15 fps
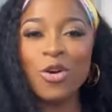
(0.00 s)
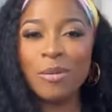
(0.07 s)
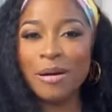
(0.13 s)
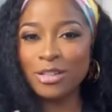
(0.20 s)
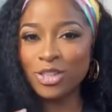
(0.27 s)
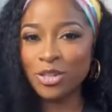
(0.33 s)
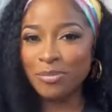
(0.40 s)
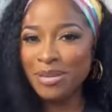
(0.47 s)
go
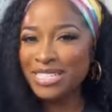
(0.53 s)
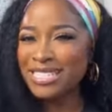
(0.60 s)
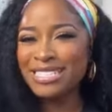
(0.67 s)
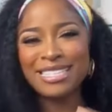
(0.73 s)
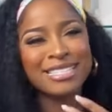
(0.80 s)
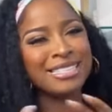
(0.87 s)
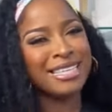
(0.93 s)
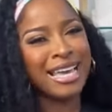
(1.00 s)
about your
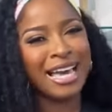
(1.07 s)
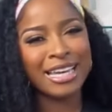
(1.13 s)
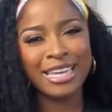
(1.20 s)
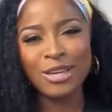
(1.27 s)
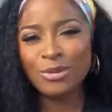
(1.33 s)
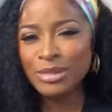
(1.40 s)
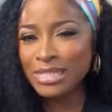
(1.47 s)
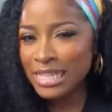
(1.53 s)
business and see how
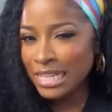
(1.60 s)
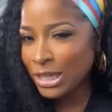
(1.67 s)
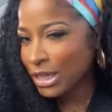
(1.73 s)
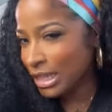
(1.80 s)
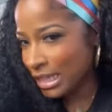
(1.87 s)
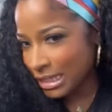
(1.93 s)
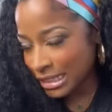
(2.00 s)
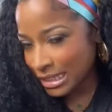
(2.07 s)
cutesy
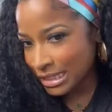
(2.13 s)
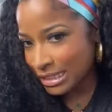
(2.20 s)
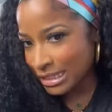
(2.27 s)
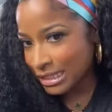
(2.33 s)
you look.